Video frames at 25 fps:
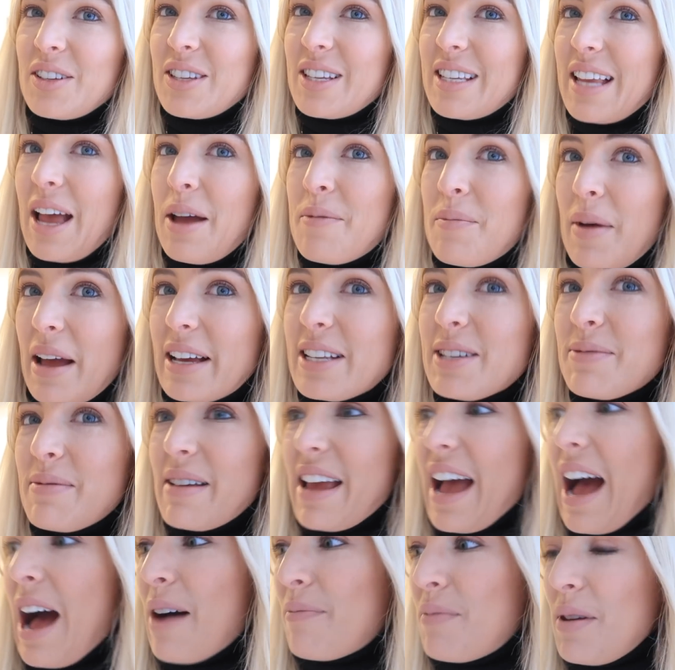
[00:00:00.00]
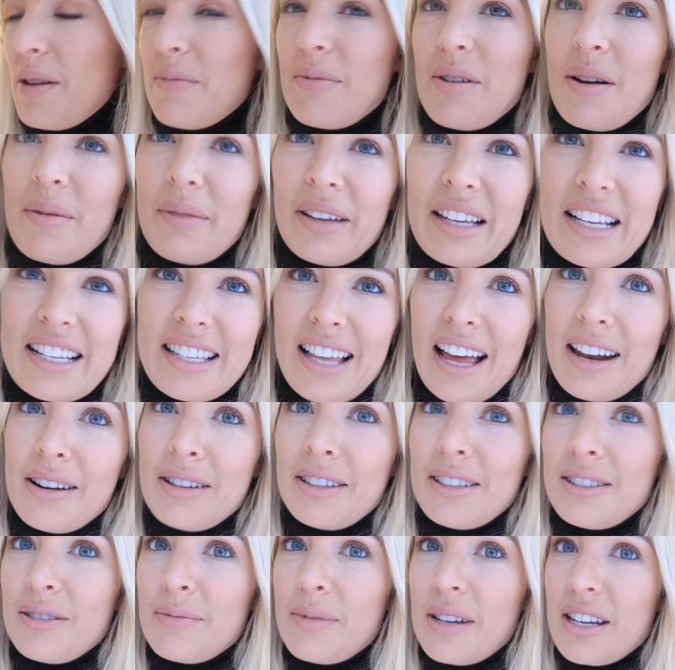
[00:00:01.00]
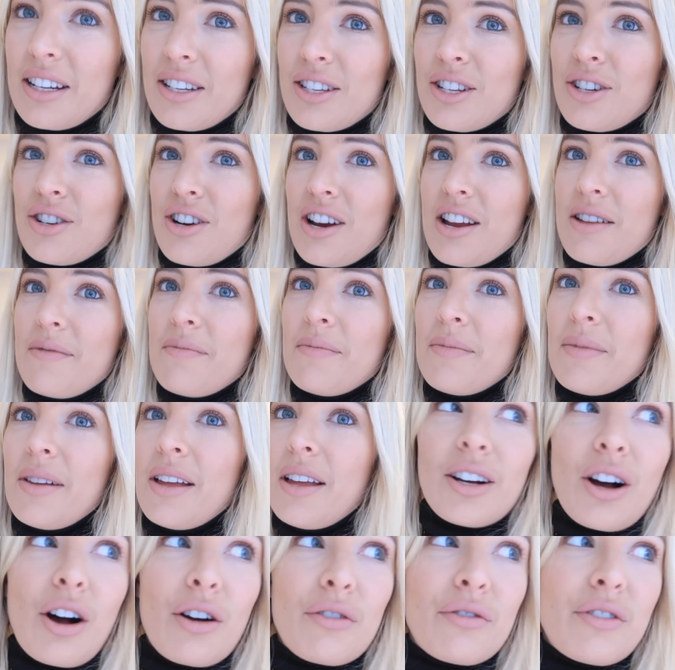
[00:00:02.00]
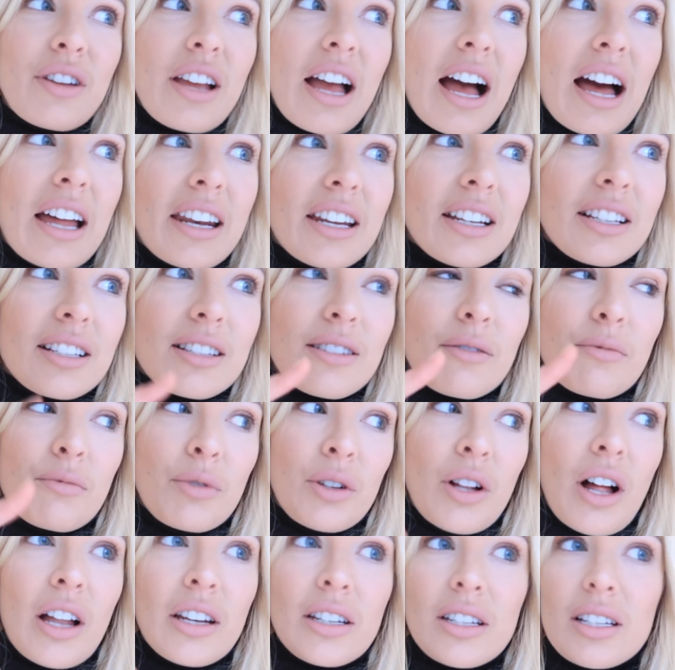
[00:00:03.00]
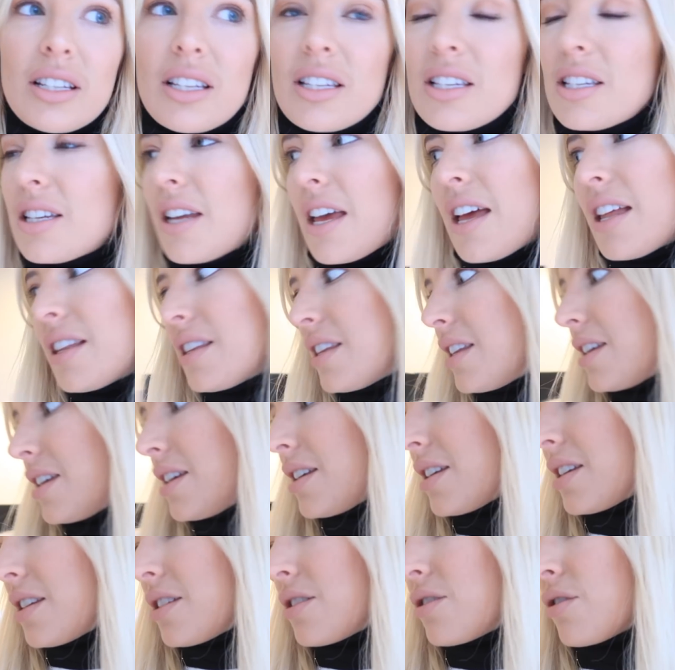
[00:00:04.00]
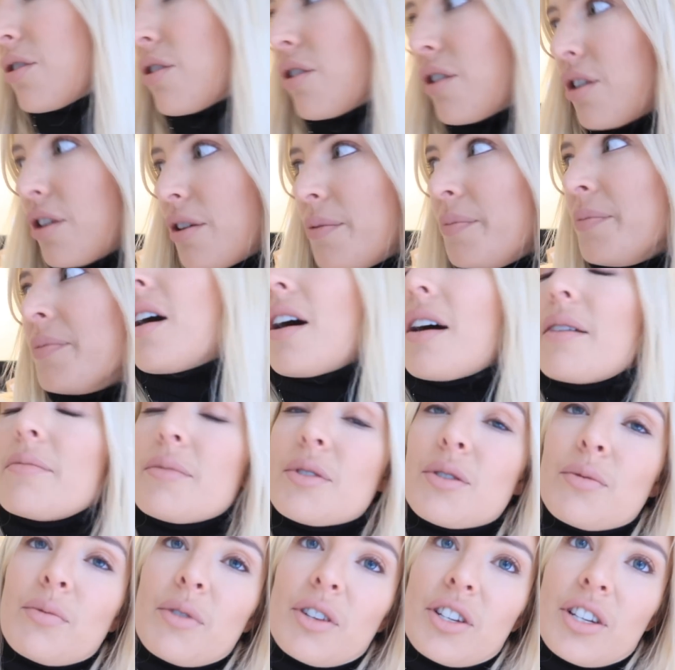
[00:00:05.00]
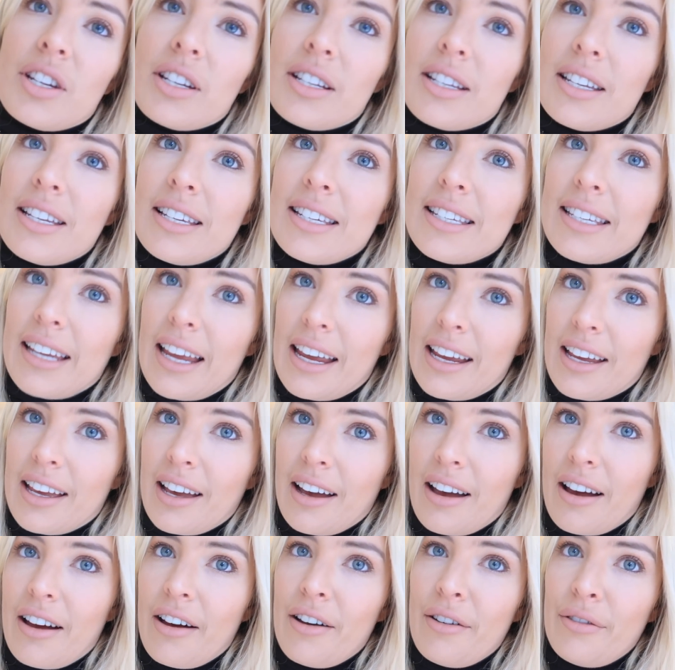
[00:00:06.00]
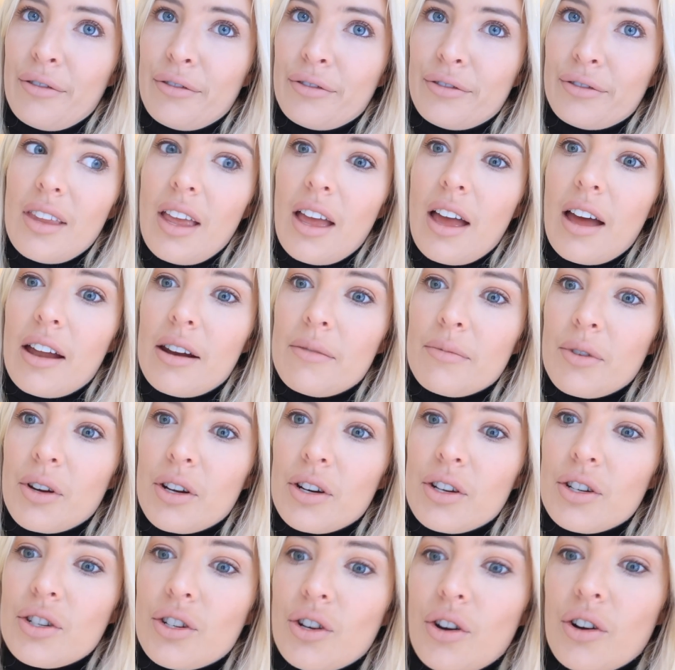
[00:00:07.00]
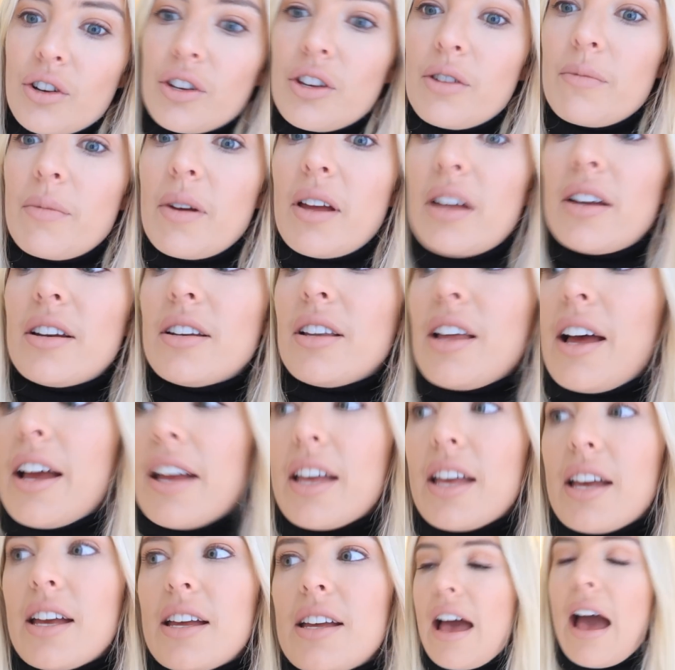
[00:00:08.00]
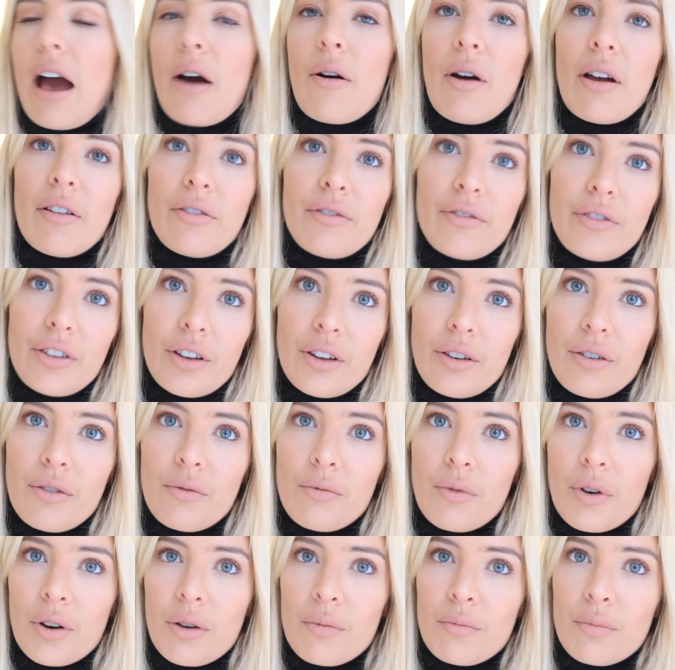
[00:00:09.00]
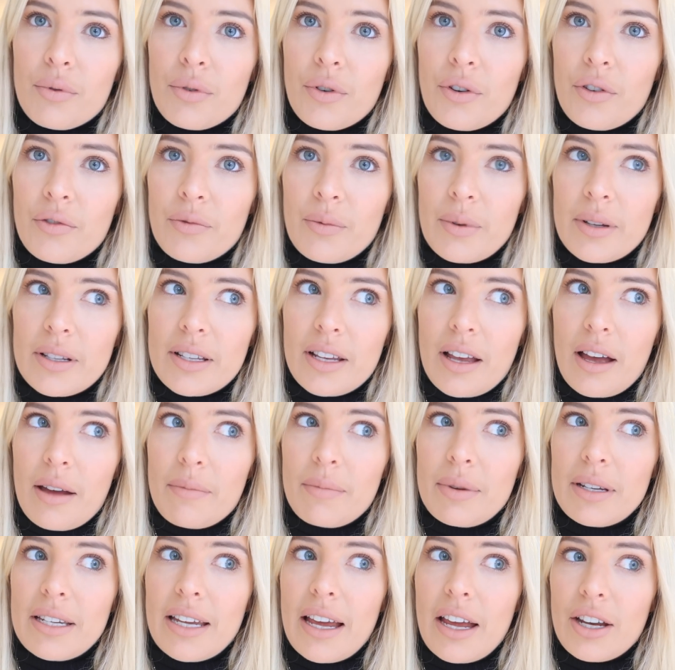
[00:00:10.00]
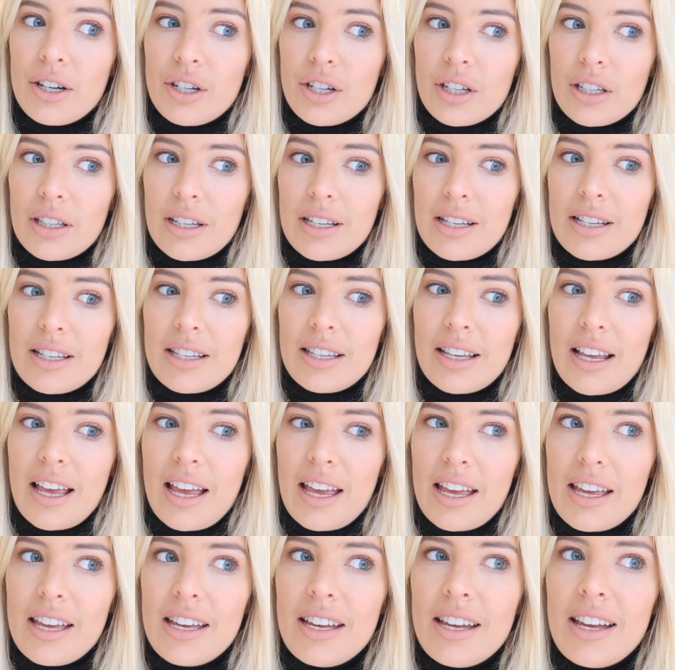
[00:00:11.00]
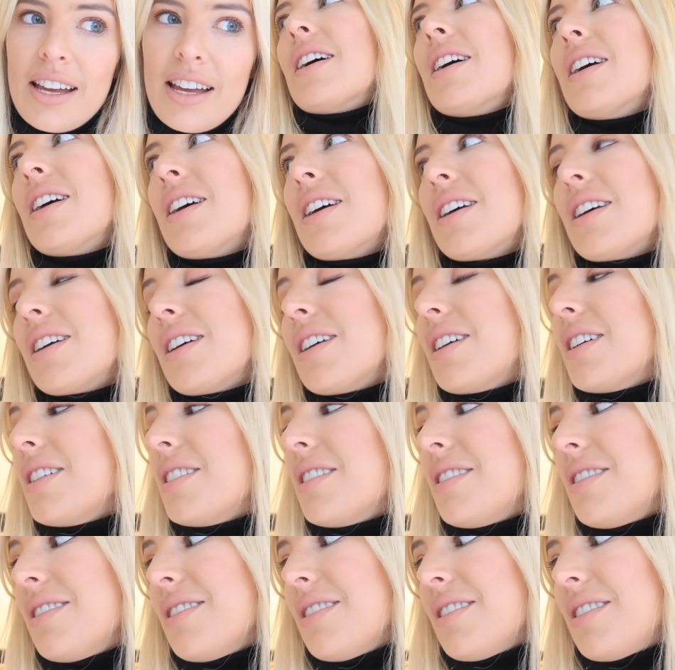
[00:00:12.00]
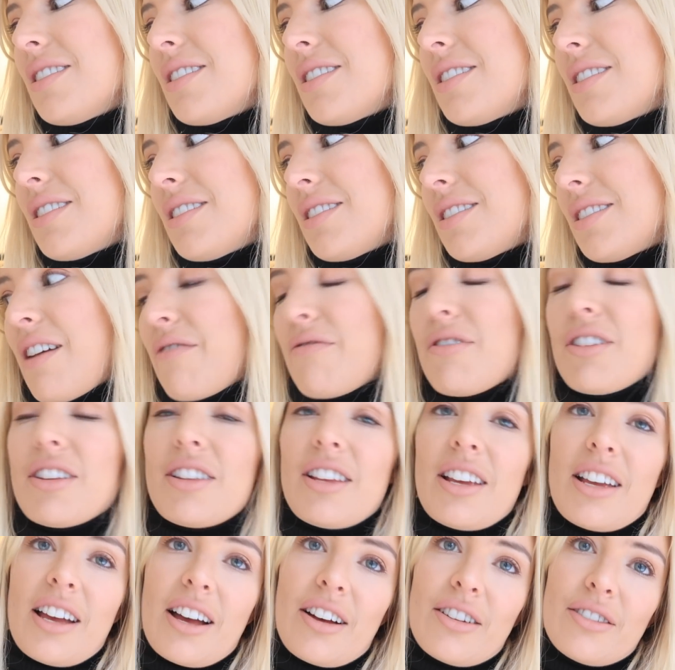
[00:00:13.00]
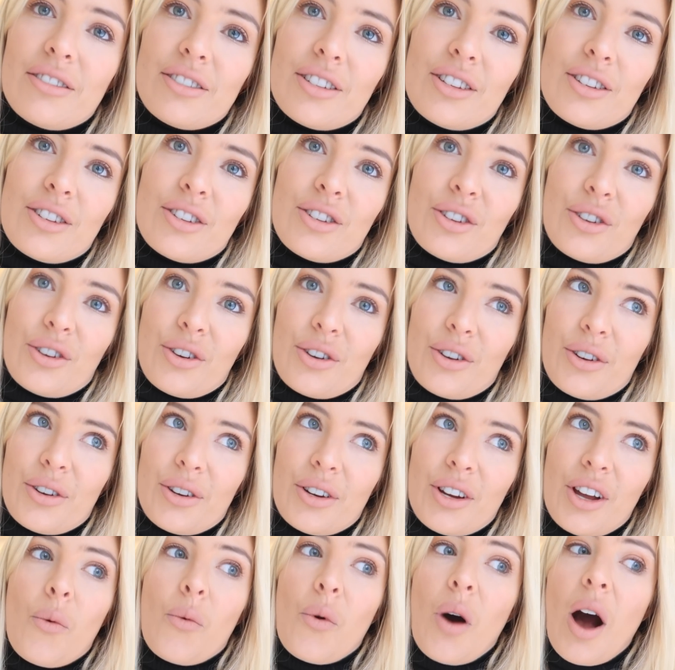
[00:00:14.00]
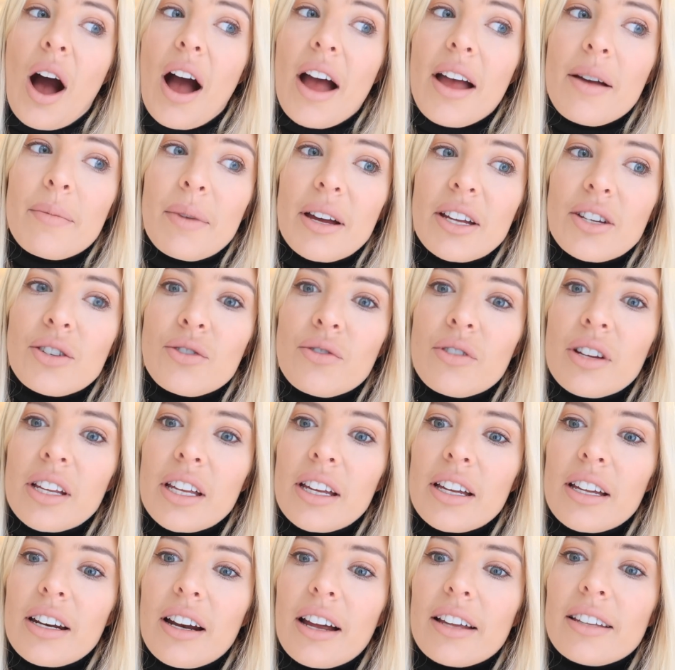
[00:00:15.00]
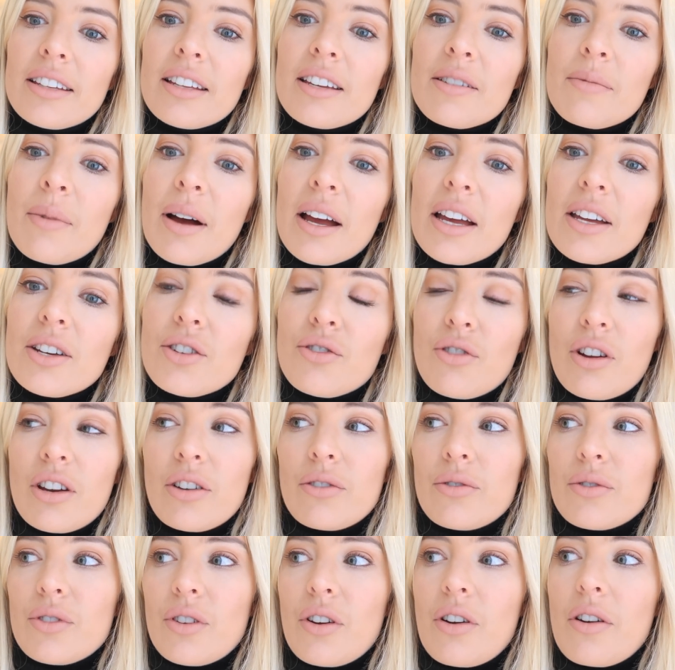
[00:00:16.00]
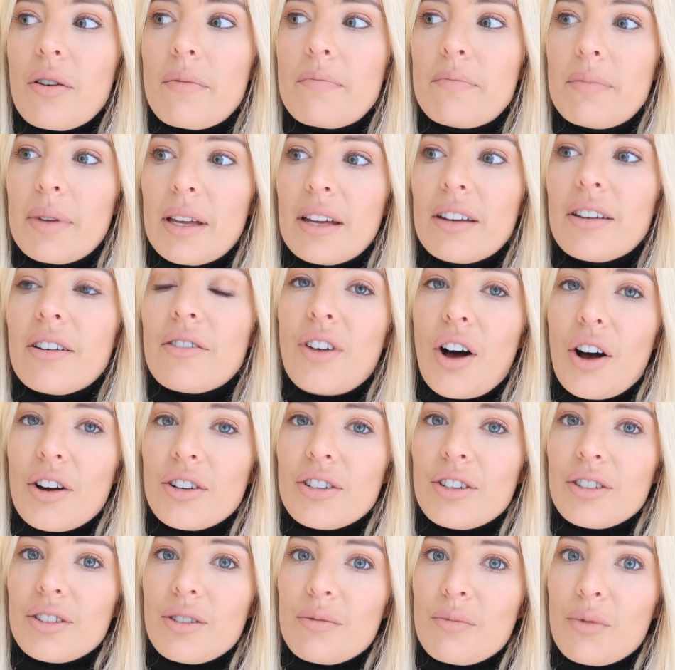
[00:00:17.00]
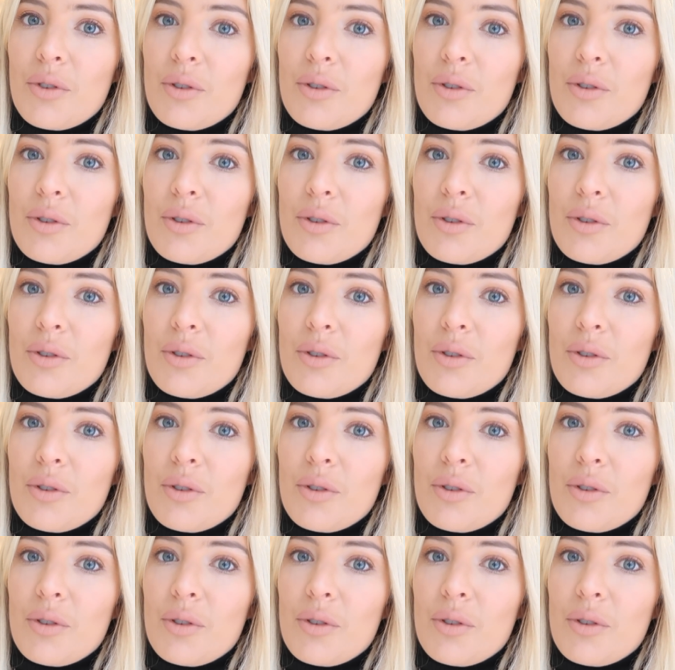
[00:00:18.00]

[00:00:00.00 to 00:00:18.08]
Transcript: was gonna say it makes me happy, but I'm like, is that a little bit extreme? Coffee addicts will understand this. So I'm switching to decaf and I'm gonna document like how I feel, what improvements I potentially see and everything else. So why am I doing it? I think my adrenals are a bit fucked at the